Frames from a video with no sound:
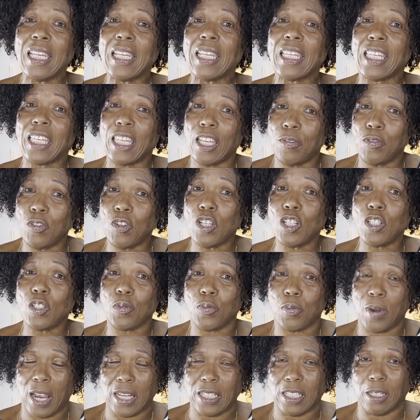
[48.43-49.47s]
give you this
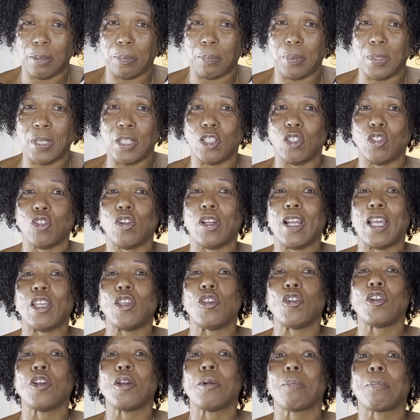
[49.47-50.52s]
recipe so that
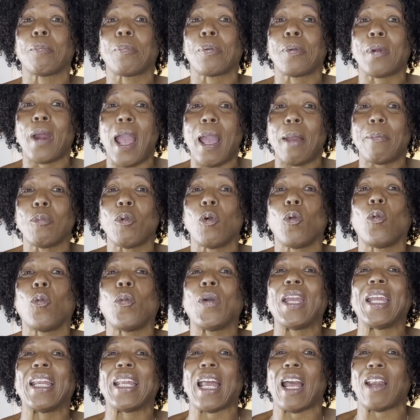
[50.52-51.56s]
you can prep
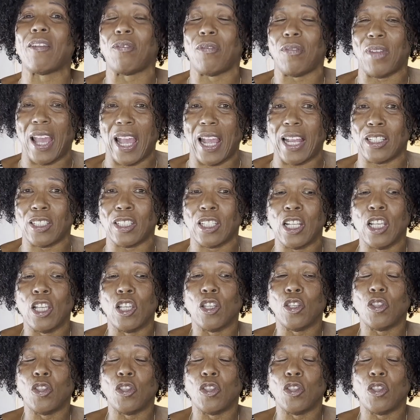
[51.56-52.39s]
way in advance.